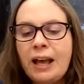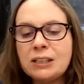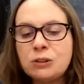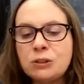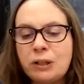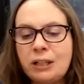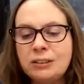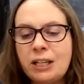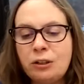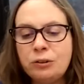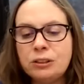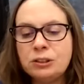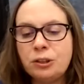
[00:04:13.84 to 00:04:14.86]
As we
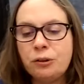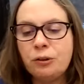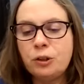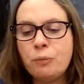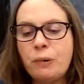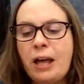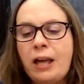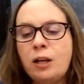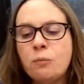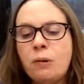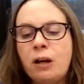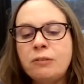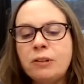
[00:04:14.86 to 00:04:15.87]
continued to circle the bay
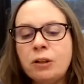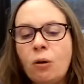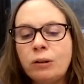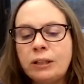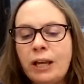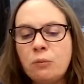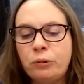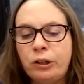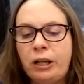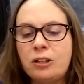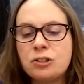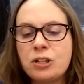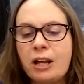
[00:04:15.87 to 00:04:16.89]
above the Golden Gate
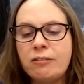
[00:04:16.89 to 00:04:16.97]
Bridge,